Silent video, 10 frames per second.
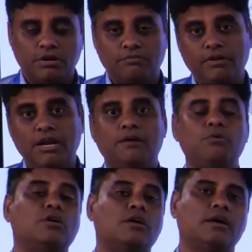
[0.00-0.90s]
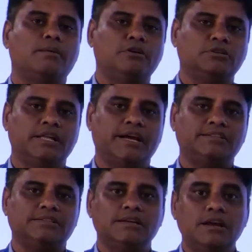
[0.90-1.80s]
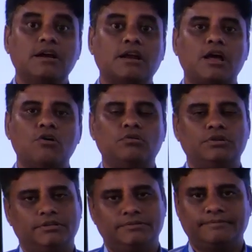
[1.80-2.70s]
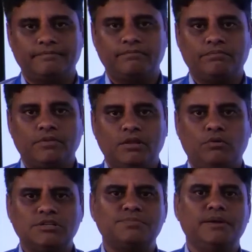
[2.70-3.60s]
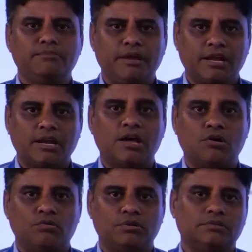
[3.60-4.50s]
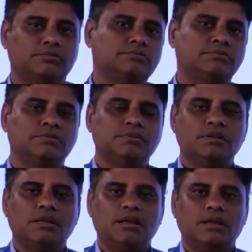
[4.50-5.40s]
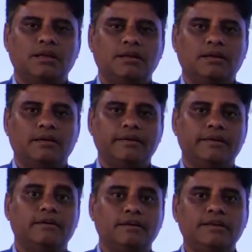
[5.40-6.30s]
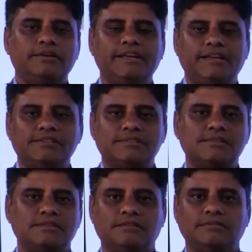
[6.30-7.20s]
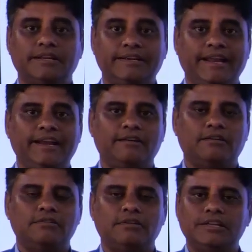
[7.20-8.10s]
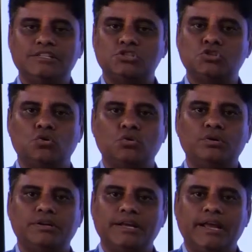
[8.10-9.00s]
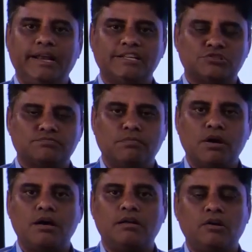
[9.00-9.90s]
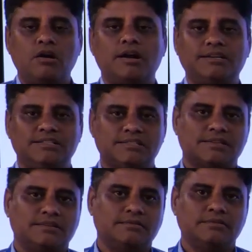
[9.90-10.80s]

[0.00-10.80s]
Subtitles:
well aware about that cloud. What's meant by cloud? In earlier days, the data is stored in a small hard disk,